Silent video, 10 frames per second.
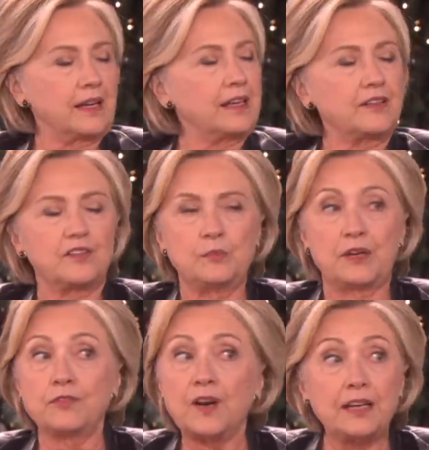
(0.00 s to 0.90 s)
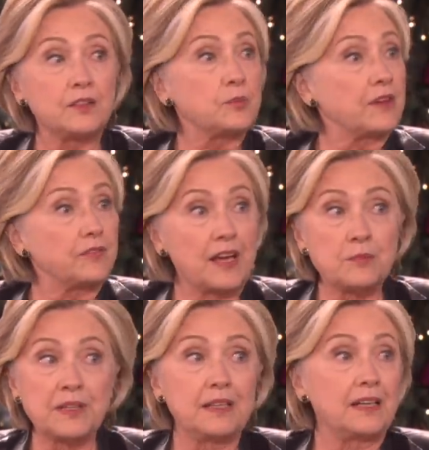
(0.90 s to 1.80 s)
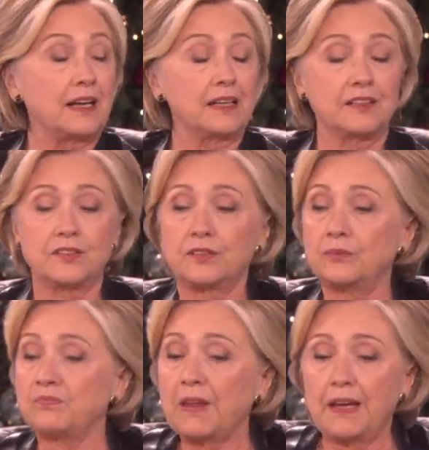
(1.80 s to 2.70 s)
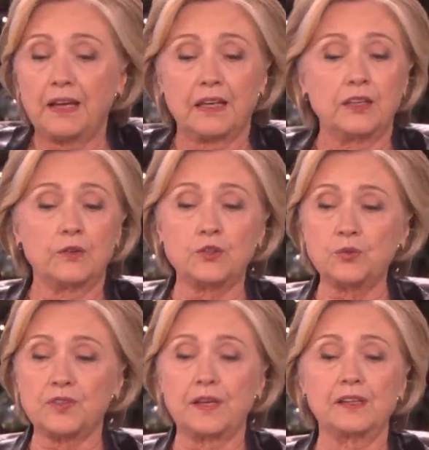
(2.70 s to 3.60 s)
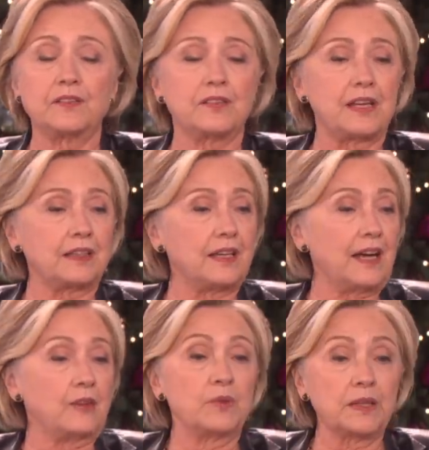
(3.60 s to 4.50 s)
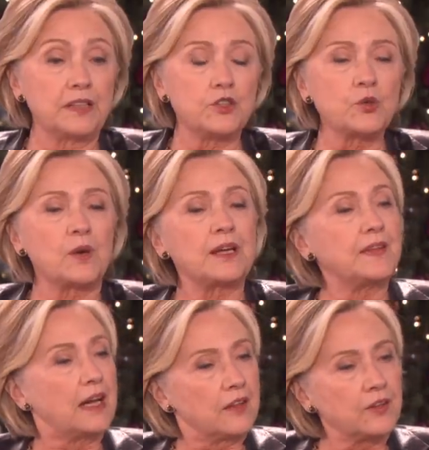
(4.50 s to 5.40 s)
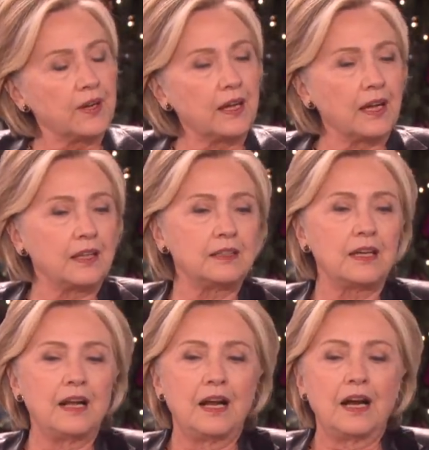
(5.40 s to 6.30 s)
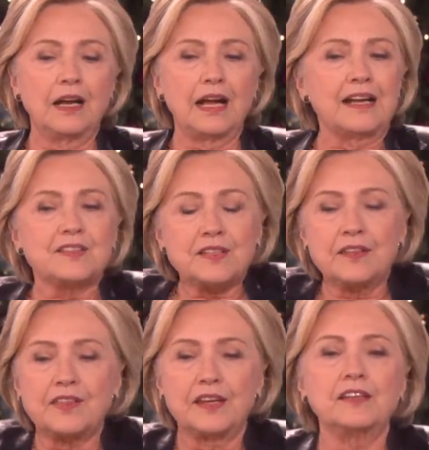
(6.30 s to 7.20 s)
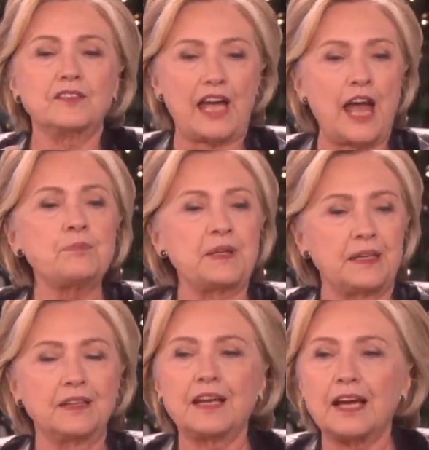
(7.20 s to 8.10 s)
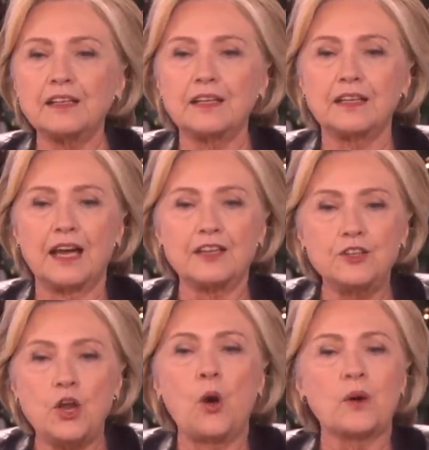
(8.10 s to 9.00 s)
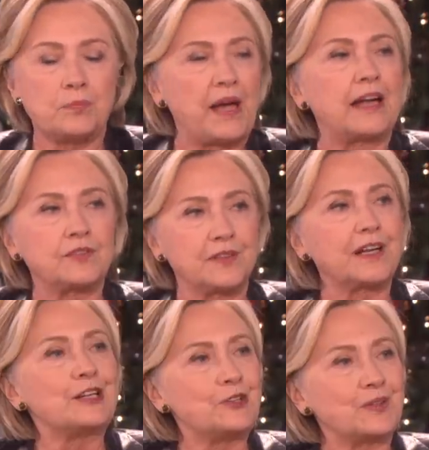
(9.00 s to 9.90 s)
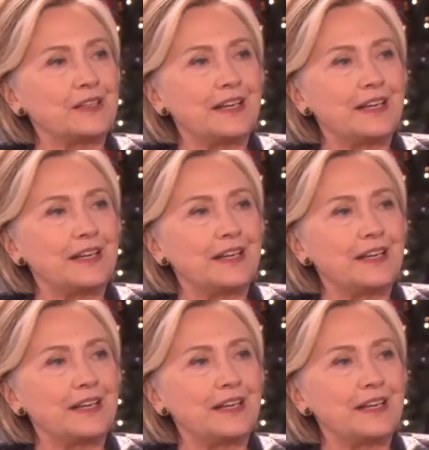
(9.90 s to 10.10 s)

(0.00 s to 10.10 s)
I get to see my friends, my family. I get to, you know, do things that I really enjoy. On the other hand, I see things happening that I, I know are bad for the country.